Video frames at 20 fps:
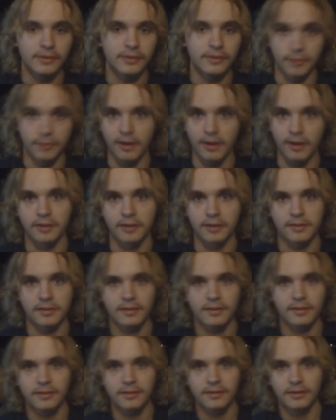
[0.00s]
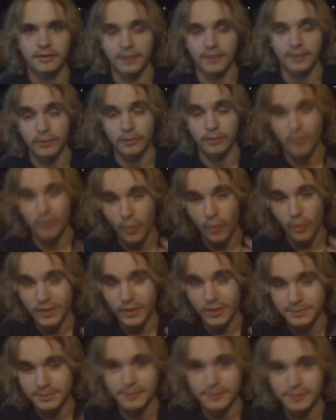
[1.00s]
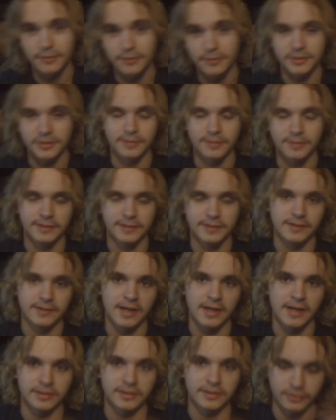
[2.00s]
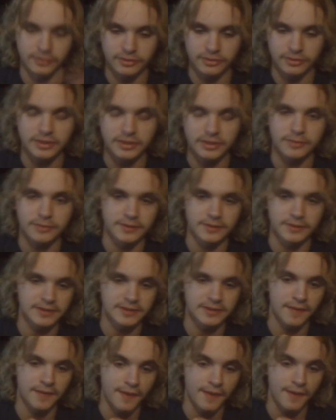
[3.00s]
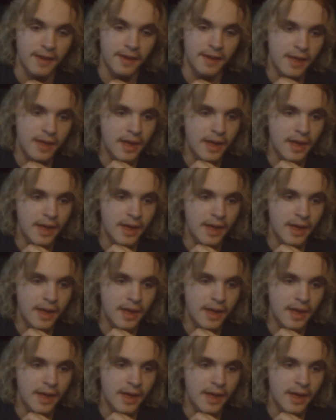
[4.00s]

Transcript: You can't. There will always be thoughts coming into your head, so you just need to understand that.